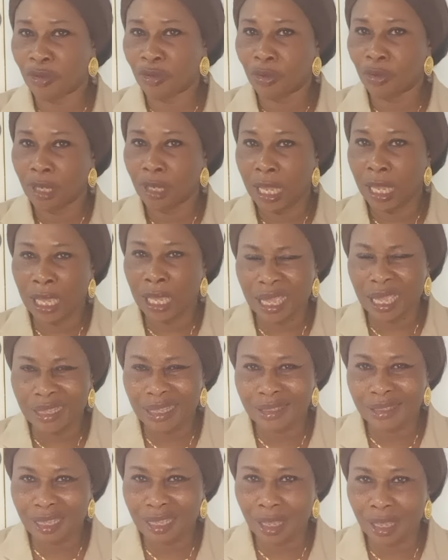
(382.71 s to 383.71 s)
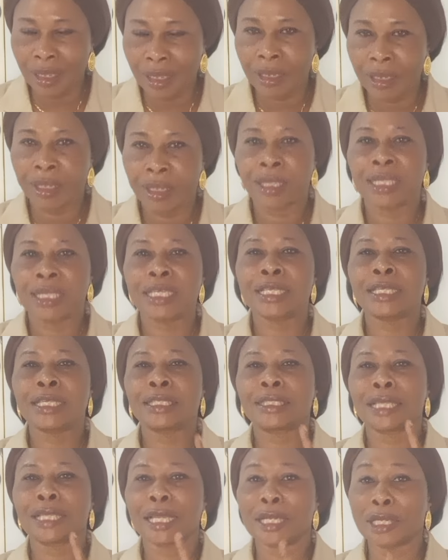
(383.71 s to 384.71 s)
He
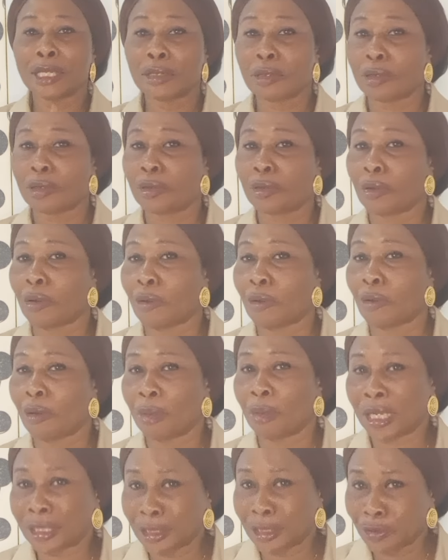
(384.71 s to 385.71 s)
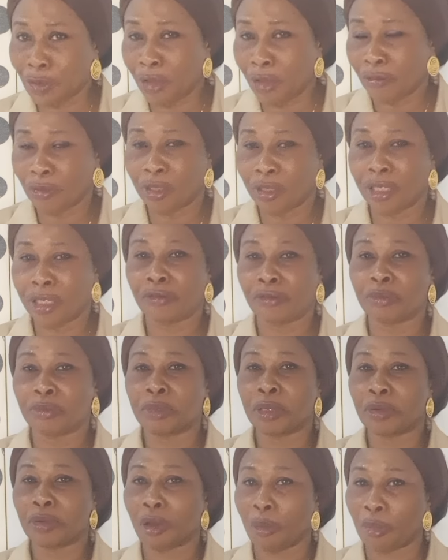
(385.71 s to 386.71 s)
said Nino don't go back his wife, or they've made
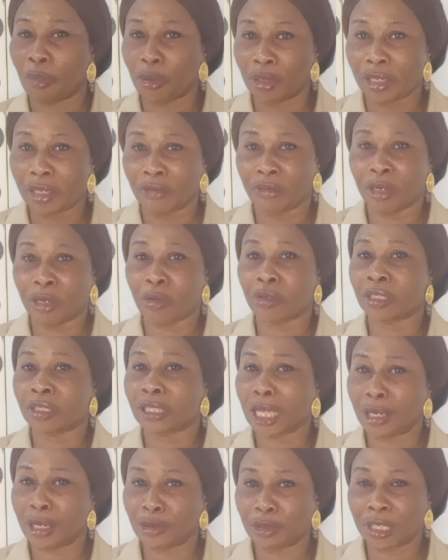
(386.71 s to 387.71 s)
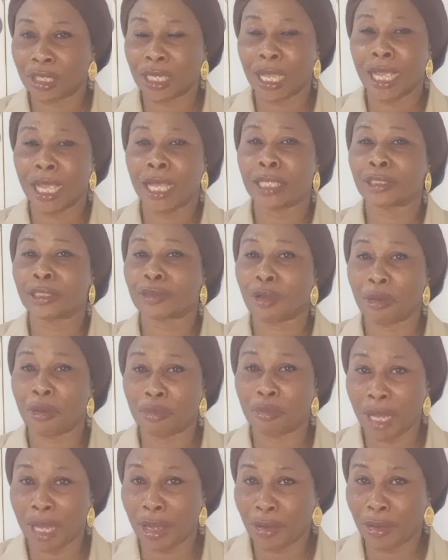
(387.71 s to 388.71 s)
up, or they've reconciled, or the guy has gone
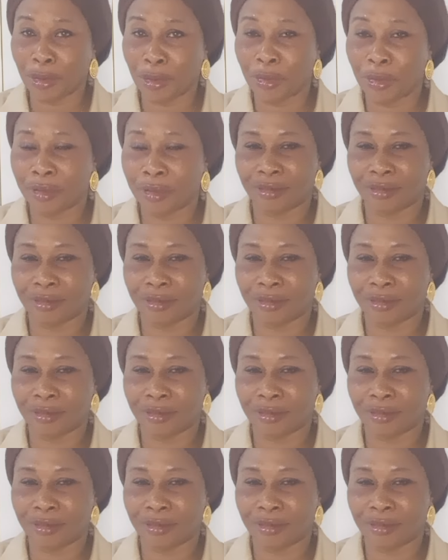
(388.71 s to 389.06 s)
back, oh.